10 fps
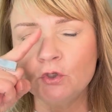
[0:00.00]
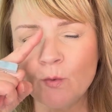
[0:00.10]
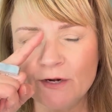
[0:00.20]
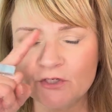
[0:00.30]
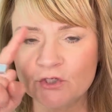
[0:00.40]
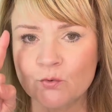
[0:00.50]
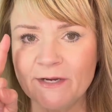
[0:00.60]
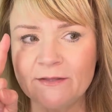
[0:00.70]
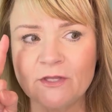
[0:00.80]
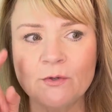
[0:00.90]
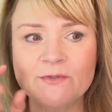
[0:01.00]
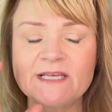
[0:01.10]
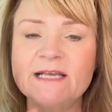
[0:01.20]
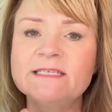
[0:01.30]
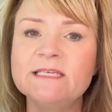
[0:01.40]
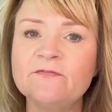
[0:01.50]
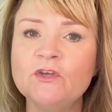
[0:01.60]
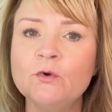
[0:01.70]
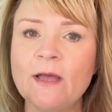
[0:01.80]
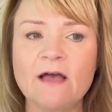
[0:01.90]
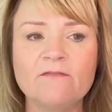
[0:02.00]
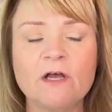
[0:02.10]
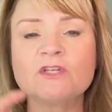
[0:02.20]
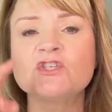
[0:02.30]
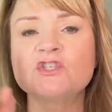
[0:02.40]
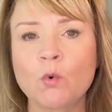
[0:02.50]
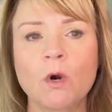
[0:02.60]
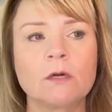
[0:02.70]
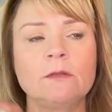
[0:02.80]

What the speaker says: want to treat those as if you have a sore,